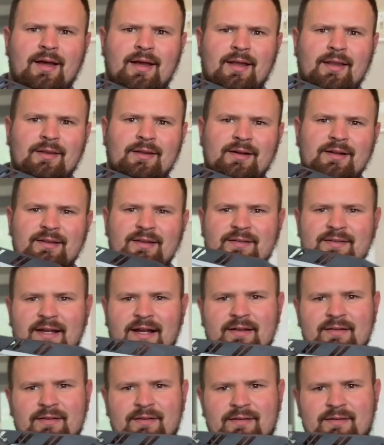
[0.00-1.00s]
Look at the
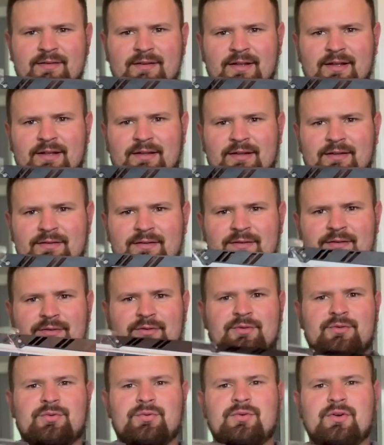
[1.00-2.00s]
size of this thing. This is
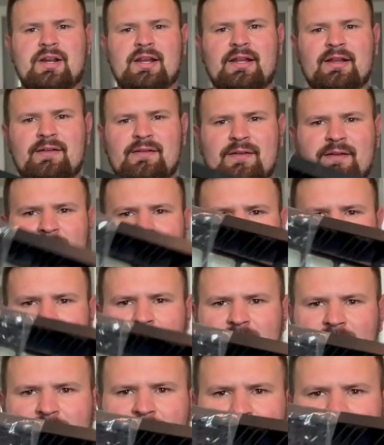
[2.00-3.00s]
crazy.
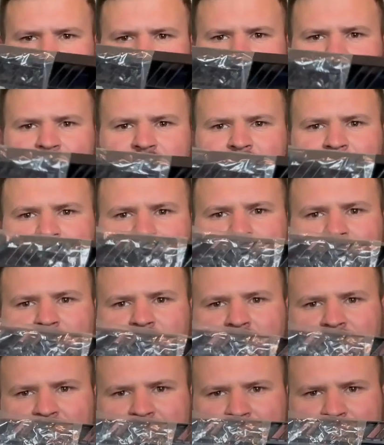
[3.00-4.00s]
Look at all
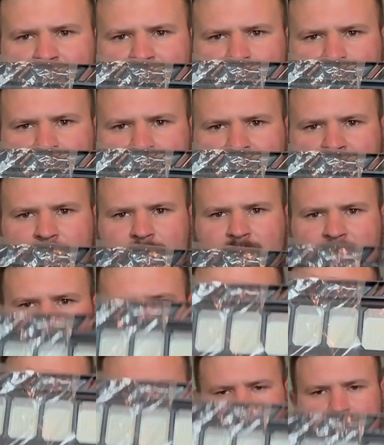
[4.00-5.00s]
the lights on the bottom.
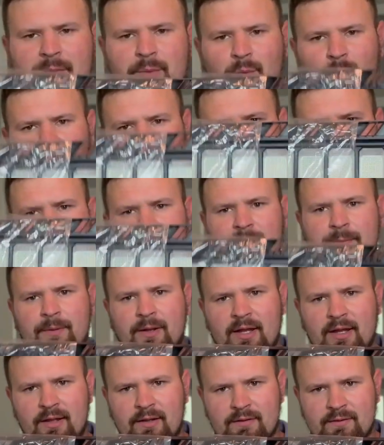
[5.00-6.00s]
It's probably weighs 10
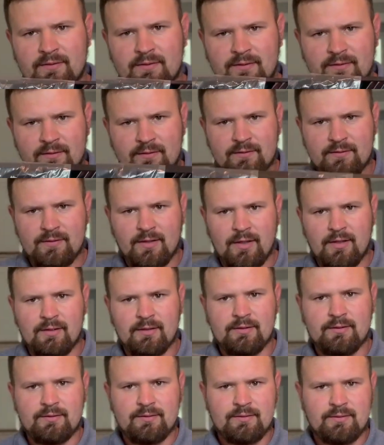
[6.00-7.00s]
pounds. This is
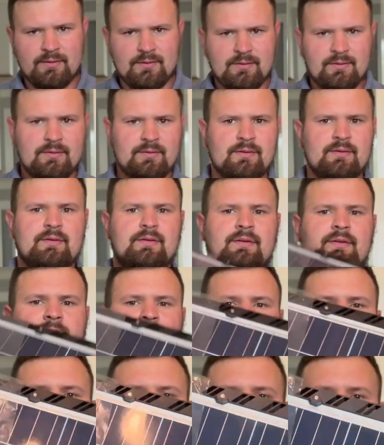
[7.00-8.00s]
solid.
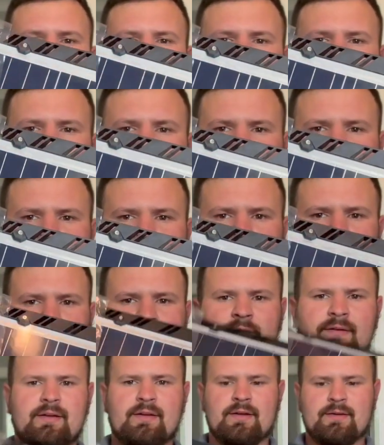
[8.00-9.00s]
I'm excited to get
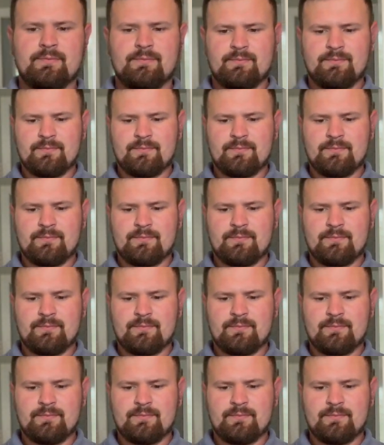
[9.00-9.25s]
this up.